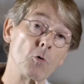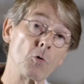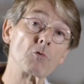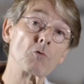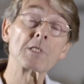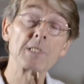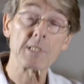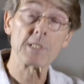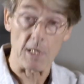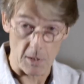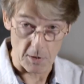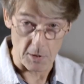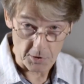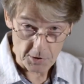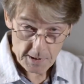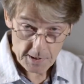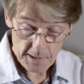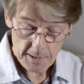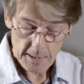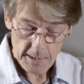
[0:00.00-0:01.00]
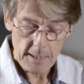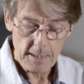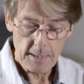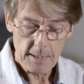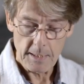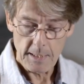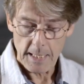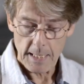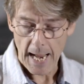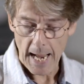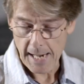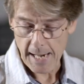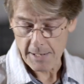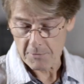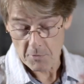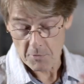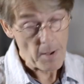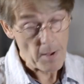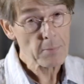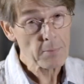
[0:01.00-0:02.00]
called SARS.
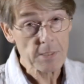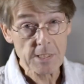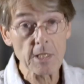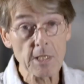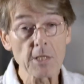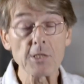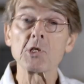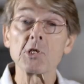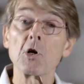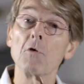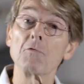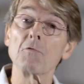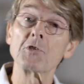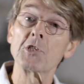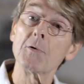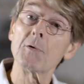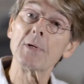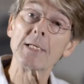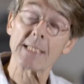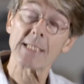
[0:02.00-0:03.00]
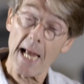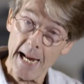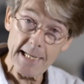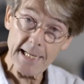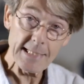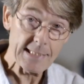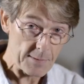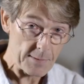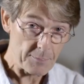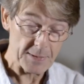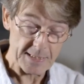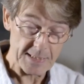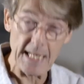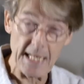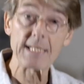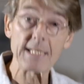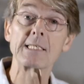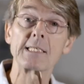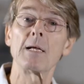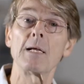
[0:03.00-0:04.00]
And remember, SARS-CoV-2 is
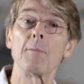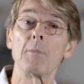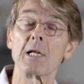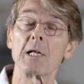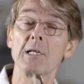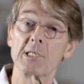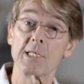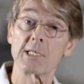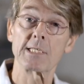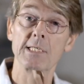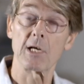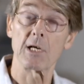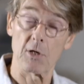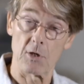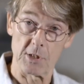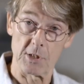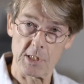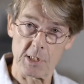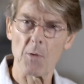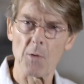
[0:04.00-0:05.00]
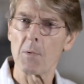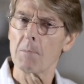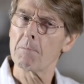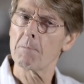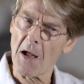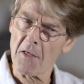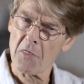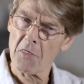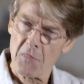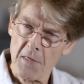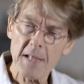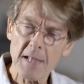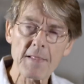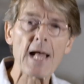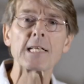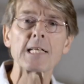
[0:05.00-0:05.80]
80% similar to SARS. So I think